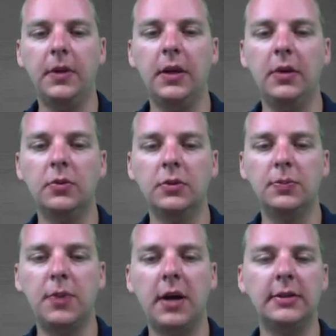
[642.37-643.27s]
equals
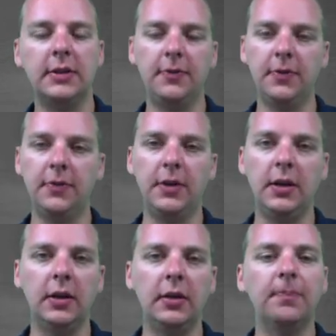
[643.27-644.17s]
positive
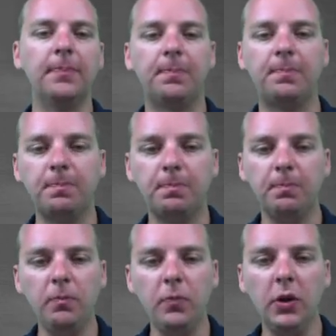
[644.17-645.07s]
15.
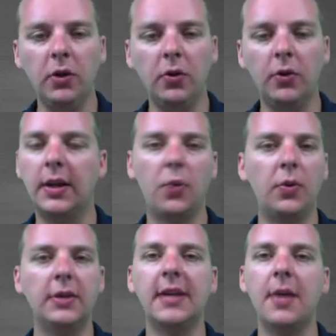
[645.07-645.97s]
Okay, now
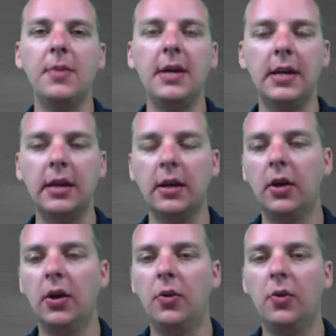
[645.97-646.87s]
what does that mean?
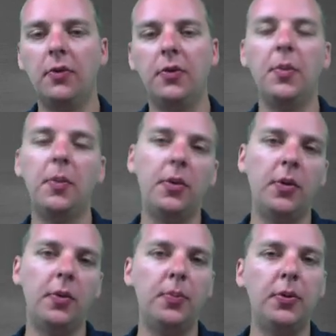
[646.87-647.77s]
Well, if you
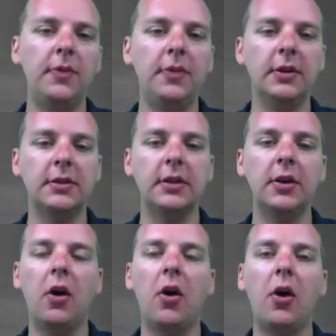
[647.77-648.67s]
remember previously,
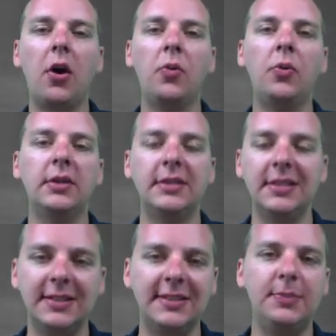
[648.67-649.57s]
r was
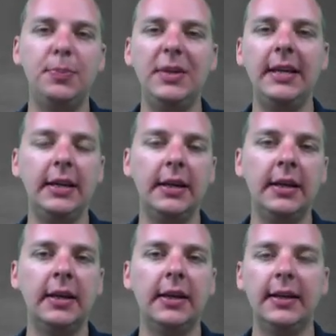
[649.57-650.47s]
his
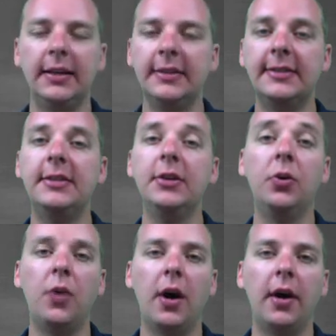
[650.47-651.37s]
speed in
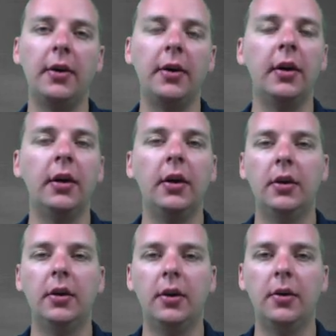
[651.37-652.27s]
still water,
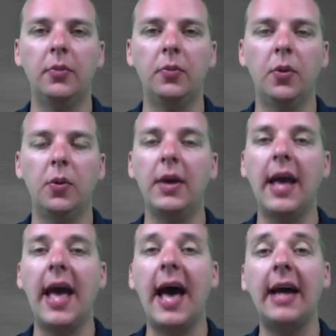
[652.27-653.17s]
um, where
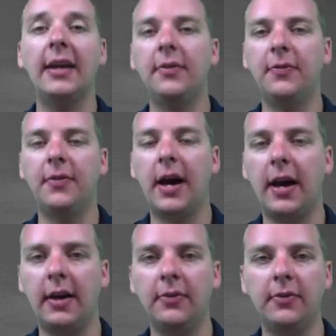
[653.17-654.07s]
we added
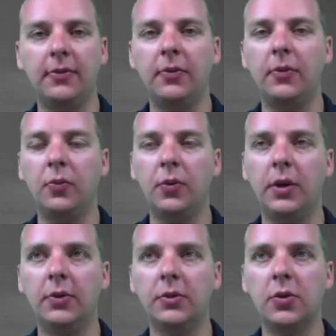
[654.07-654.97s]
5 when
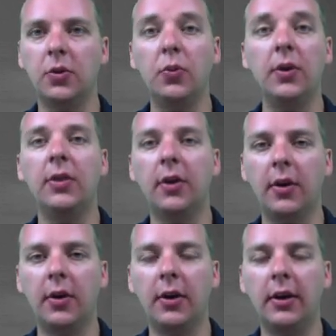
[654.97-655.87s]
he was going with the
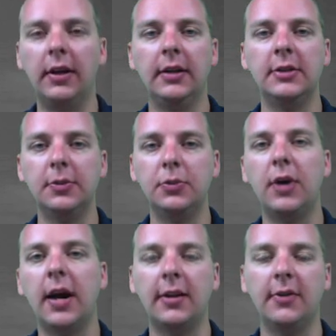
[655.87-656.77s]
current and
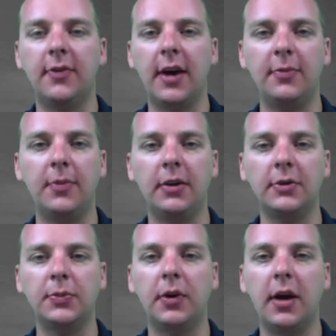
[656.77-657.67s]
subtracted 5
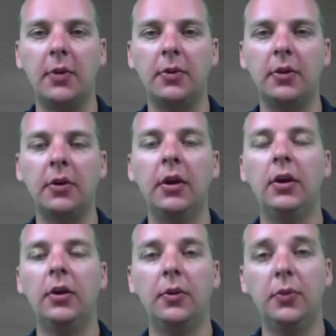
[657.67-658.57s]
miles per hour
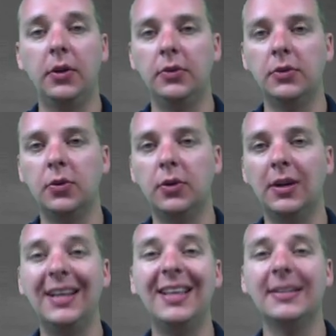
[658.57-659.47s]
when he was going
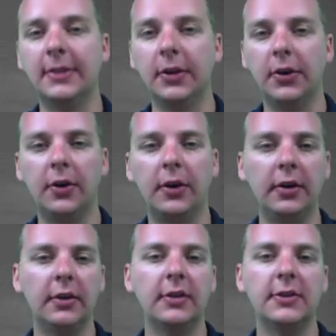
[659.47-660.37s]
against the current,
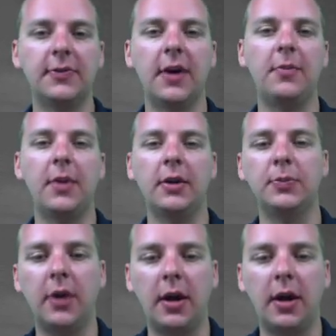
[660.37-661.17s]
because 5 miles per